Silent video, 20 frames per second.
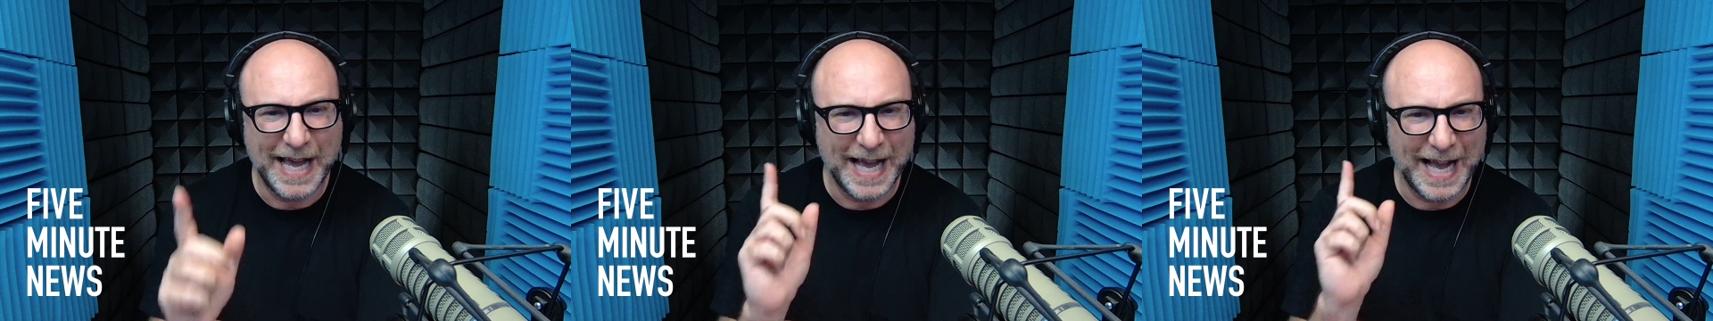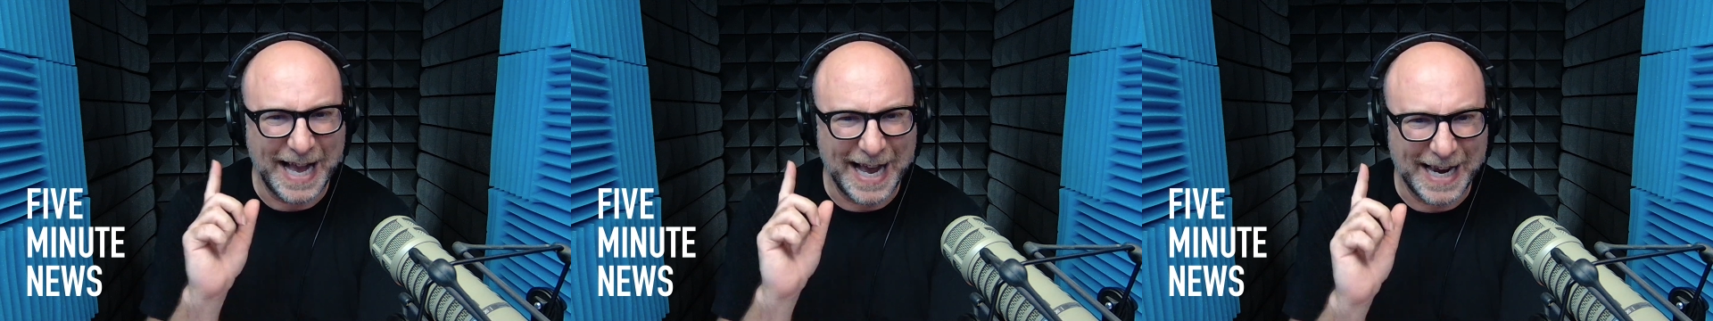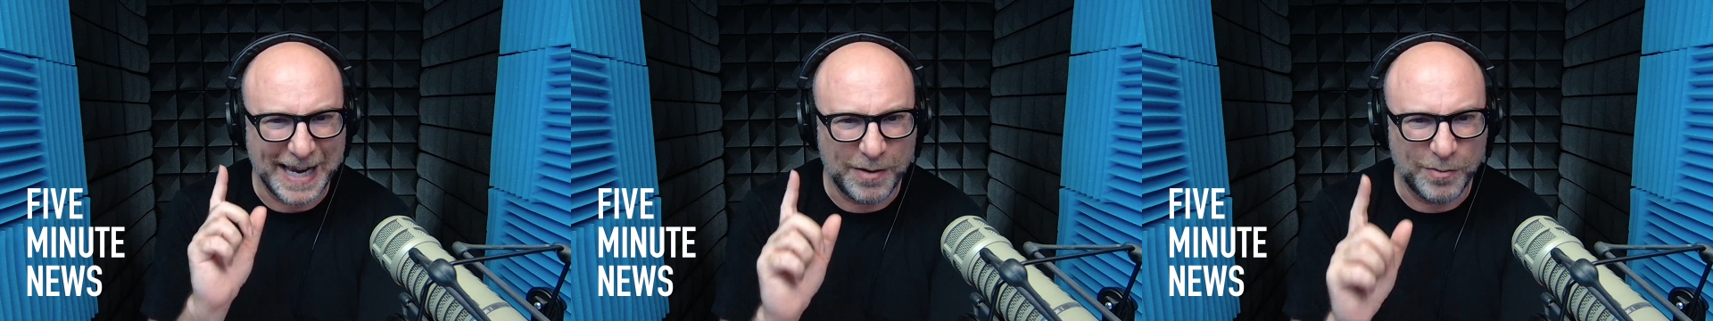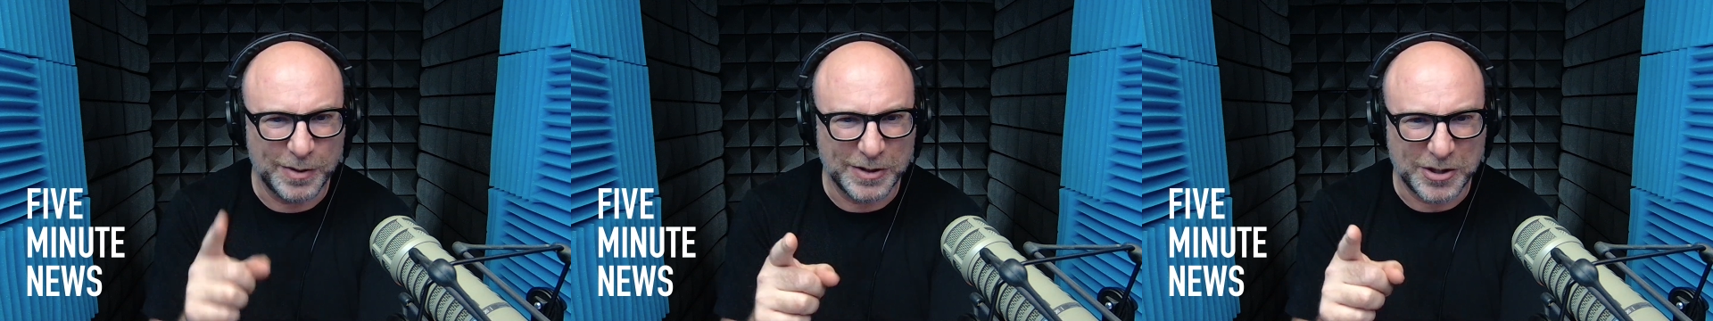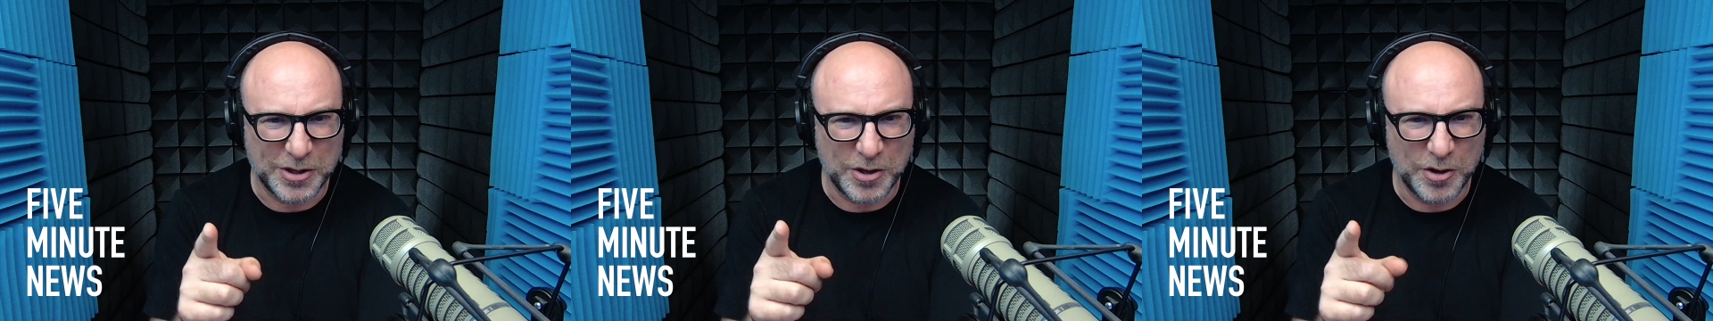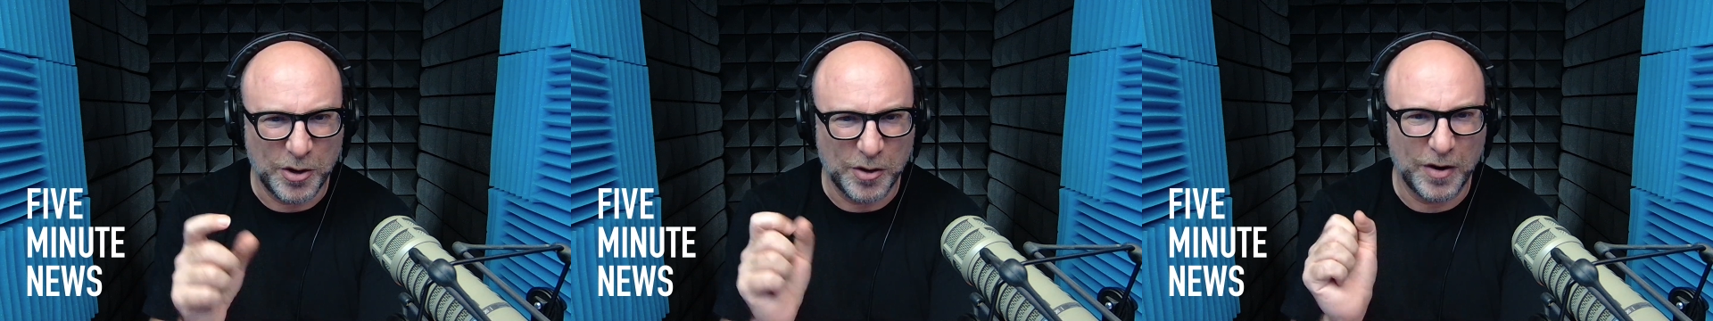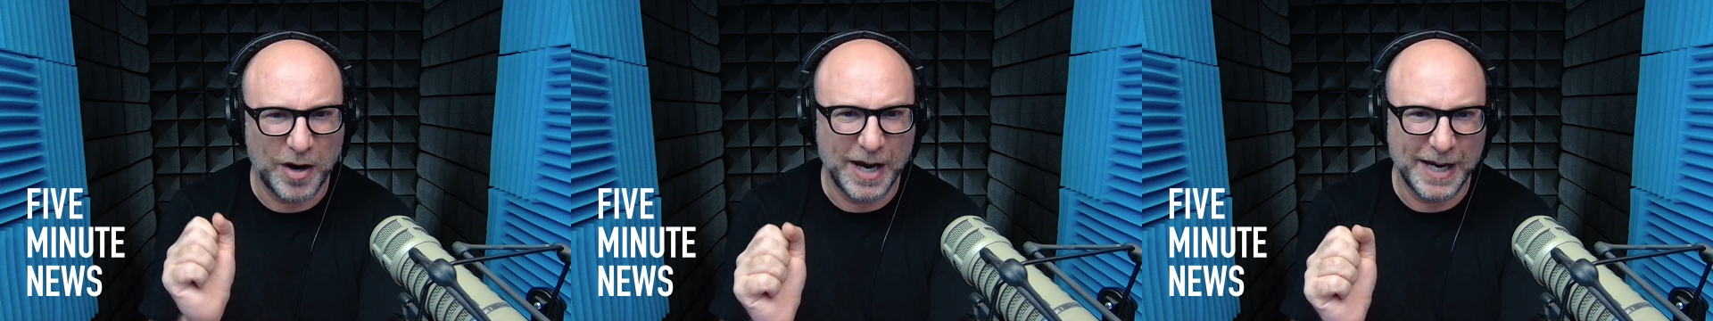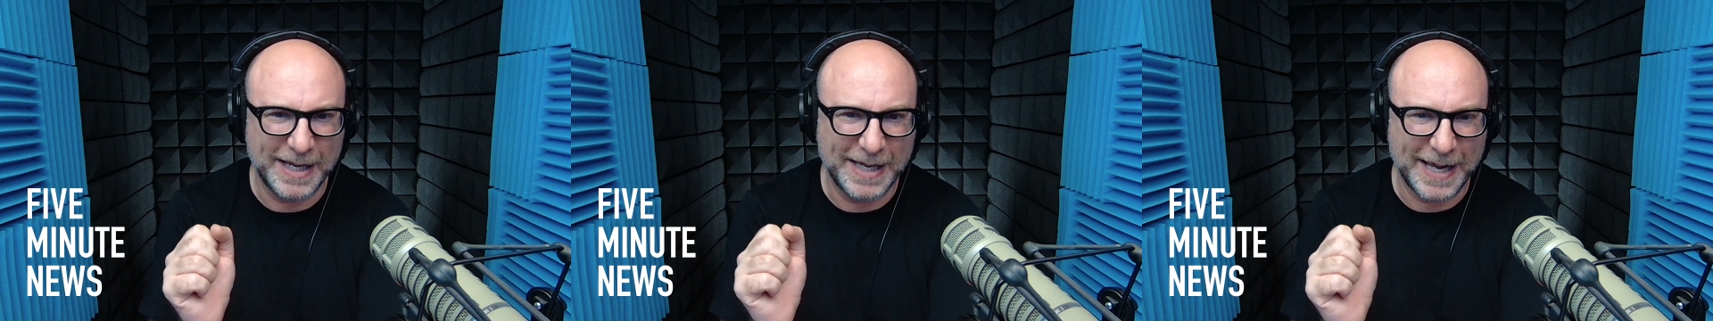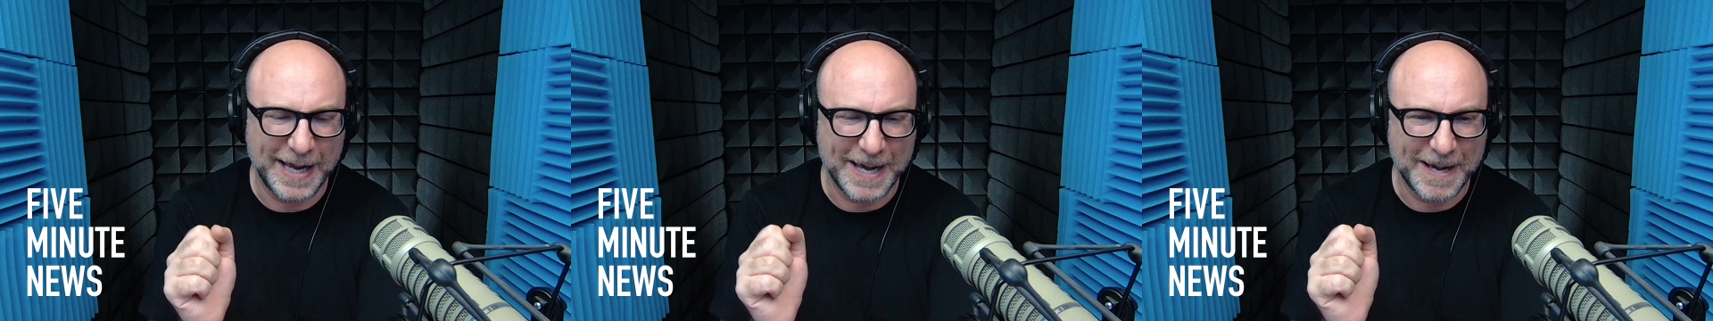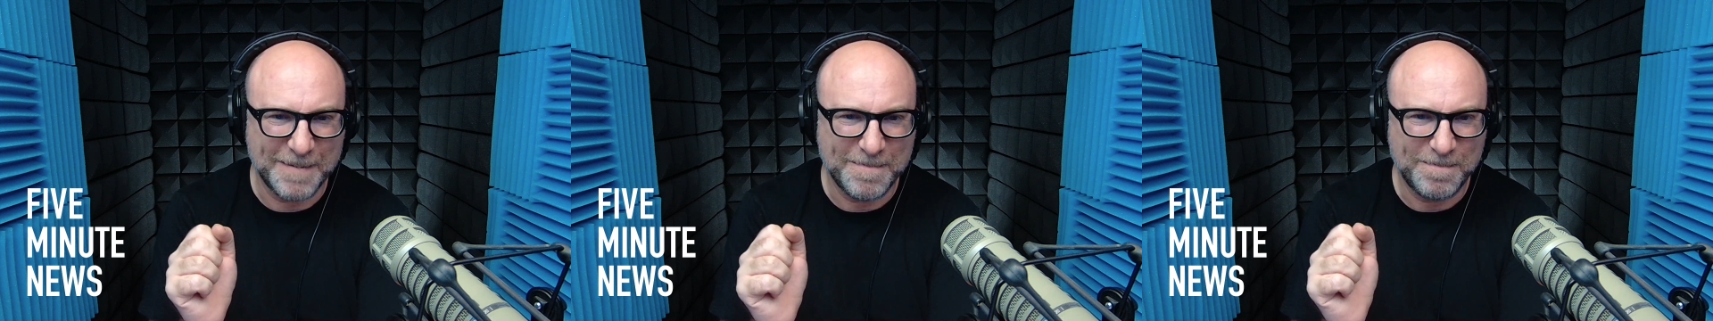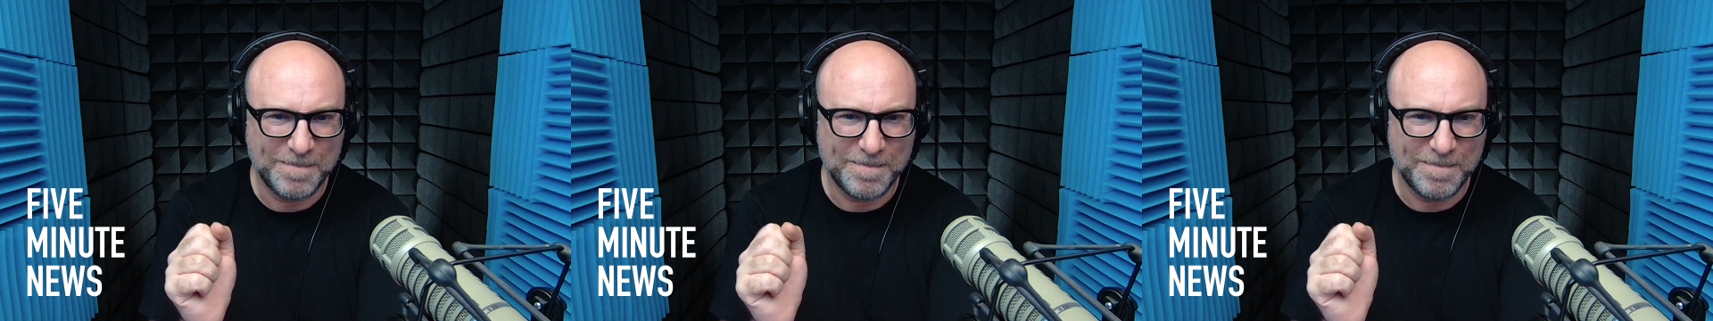and it was your idea.